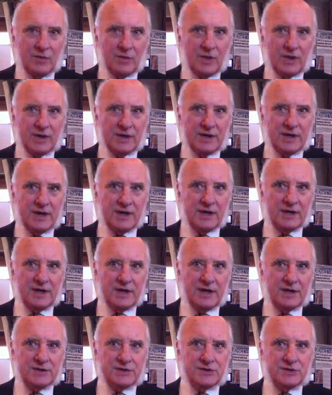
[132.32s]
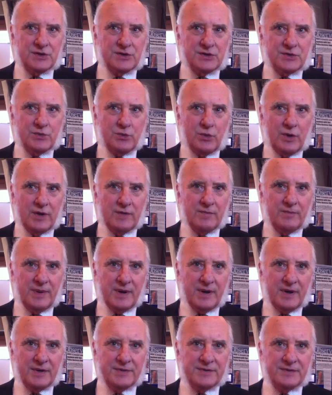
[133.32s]
Well, it's just one
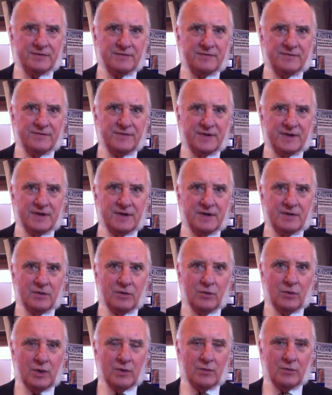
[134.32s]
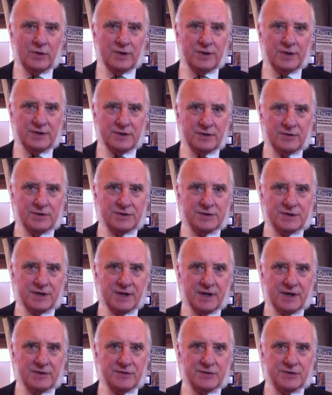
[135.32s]
part of what we do as a
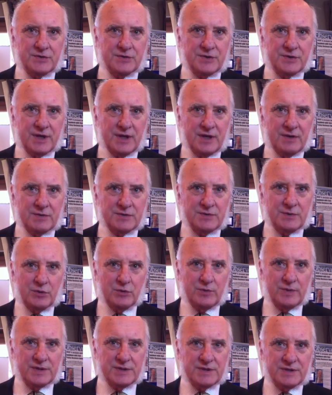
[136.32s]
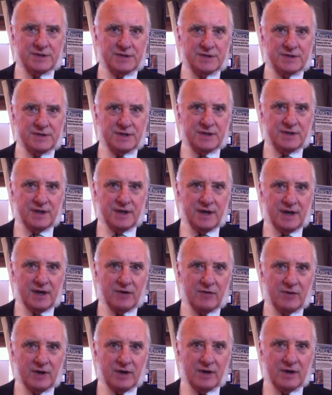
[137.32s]
council to help small businesses in the
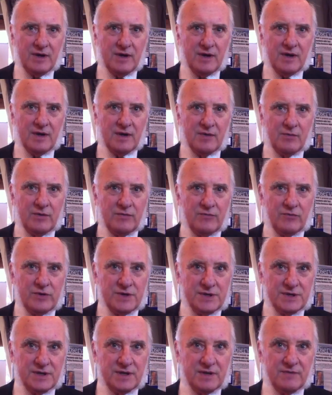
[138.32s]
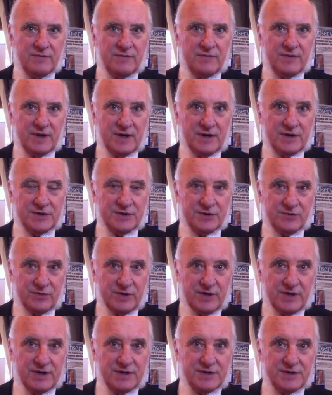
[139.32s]
area. We've recently, for the last
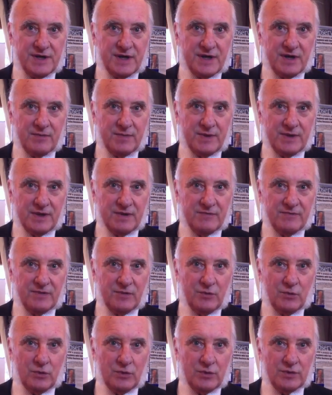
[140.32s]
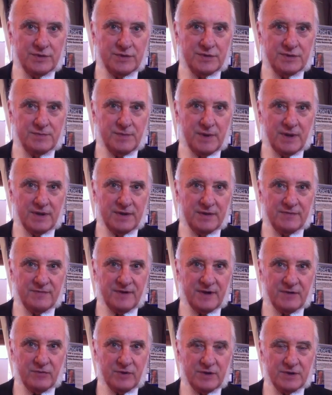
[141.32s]
3 years now, been given awards by the
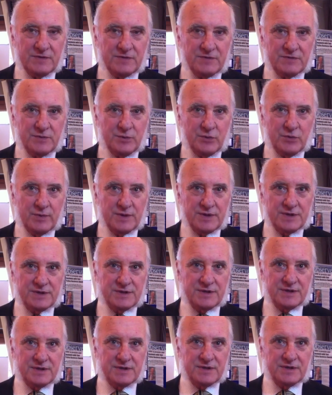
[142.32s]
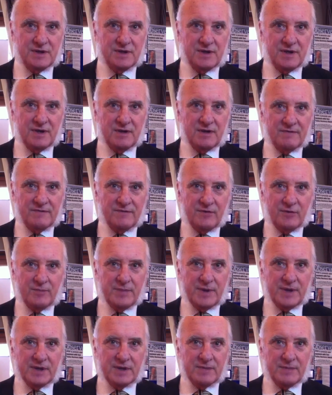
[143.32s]
Federation of Small Businesses for
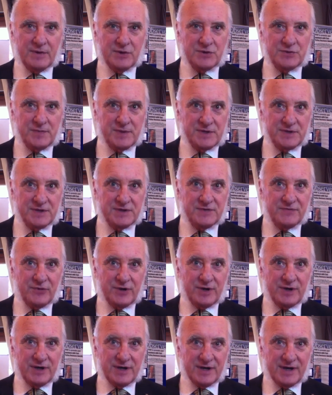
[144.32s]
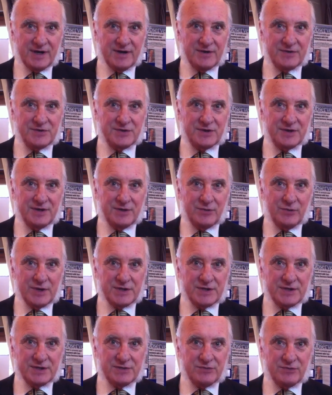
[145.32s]
being the most business-friendly council in the
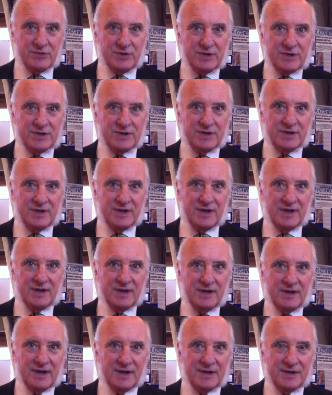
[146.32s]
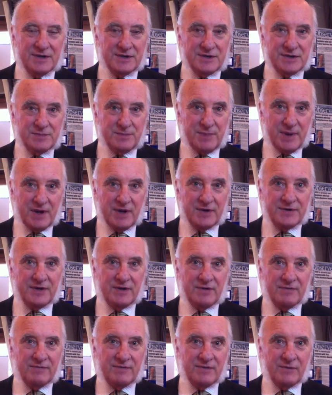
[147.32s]
Wessex region. And this is part
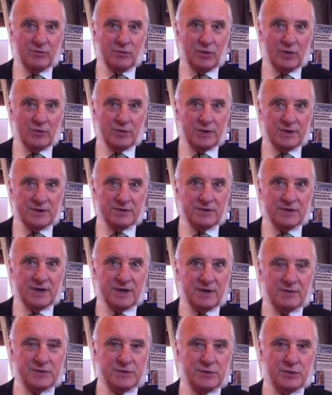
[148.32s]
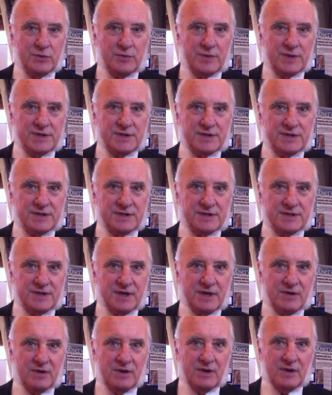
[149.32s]
of what we do to help small businesses.
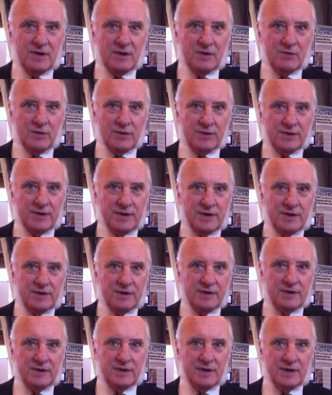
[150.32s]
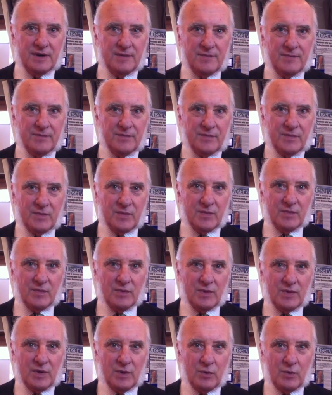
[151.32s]
Now, what the
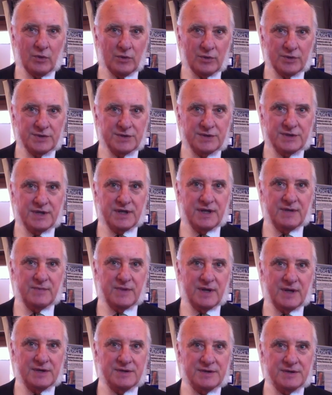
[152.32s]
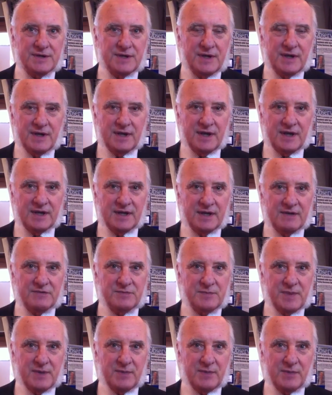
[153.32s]
awards scheme does, it
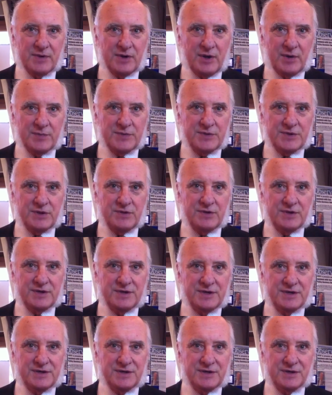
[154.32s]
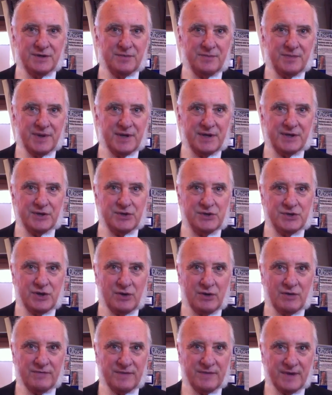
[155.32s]
gives people the opportunity to compete and
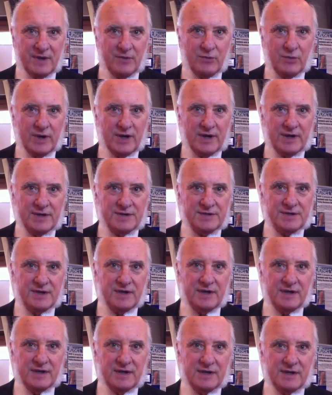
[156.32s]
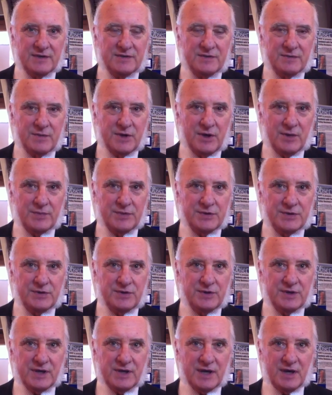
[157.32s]
show off their wares. It gives them the
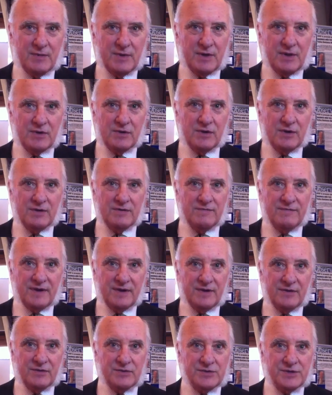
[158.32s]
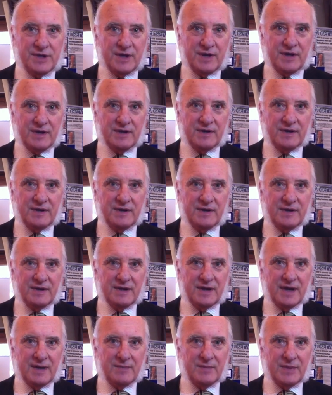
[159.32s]
opportunity to come along on the finals night
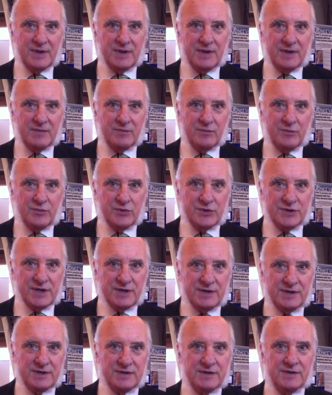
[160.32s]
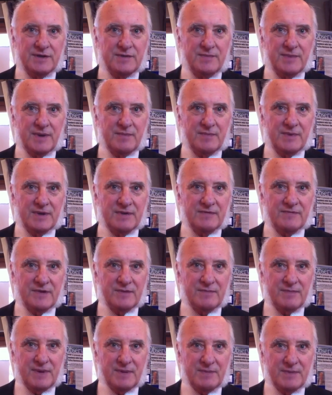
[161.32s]
and be presented to the public for
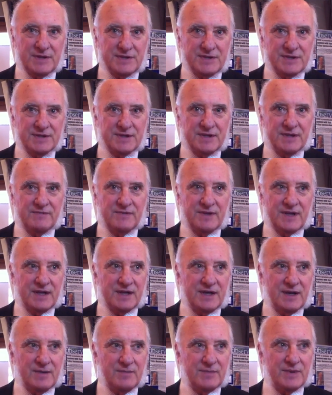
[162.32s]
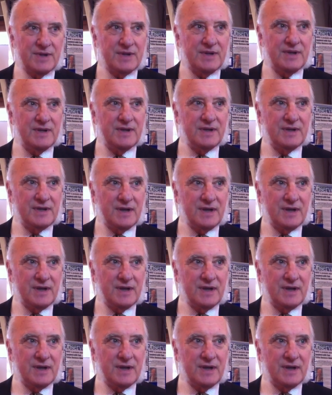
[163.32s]
the publicity for their company.